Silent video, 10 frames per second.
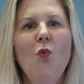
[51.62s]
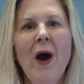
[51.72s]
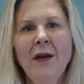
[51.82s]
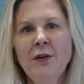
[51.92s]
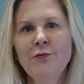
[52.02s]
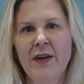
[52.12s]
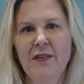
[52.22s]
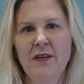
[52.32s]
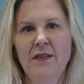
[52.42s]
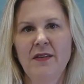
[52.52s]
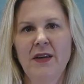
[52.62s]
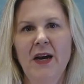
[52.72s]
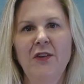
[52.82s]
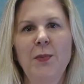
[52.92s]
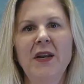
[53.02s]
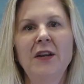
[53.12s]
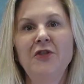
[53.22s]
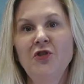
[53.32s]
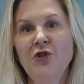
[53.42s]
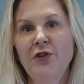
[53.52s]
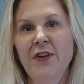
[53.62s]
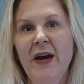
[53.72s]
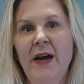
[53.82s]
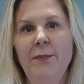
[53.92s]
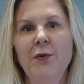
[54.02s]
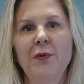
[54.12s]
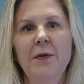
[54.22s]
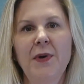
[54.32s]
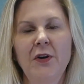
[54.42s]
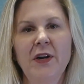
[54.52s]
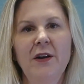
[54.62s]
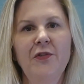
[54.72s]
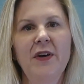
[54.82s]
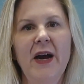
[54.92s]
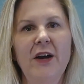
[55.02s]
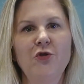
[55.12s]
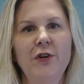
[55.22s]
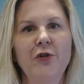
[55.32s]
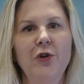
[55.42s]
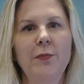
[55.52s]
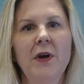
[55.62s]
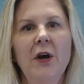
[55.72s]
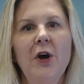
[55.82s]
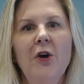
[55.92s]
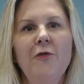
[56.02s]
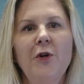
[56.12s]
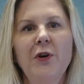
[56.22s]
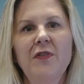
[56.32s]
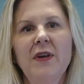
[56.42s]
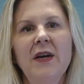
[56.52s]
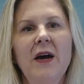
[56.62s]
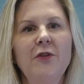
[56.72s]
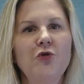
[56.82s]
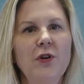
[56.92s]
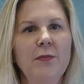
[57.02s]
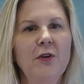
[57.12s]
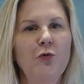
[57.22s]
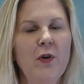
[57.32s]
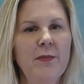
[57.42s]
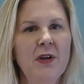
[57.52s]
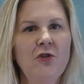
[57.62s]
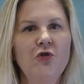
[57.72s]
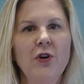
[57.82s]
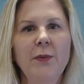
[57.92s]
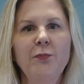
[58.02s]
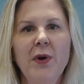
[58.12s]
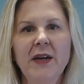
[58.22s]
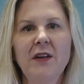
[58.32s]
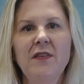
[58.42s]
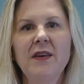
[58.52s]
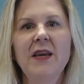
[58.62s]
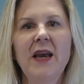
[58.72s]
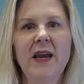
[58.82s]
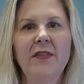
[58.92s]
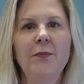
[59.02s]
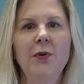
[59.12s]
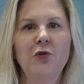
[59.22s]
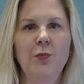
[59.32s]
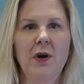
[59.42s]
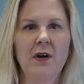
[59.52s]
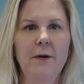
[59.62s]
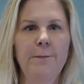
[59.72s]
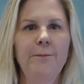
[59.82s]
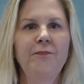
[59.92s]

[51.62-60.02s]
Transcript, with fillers: While in residency, I spent additional time with the perinatal psychiatry group focusing on the treatment of women during pregnancy and the postpartum.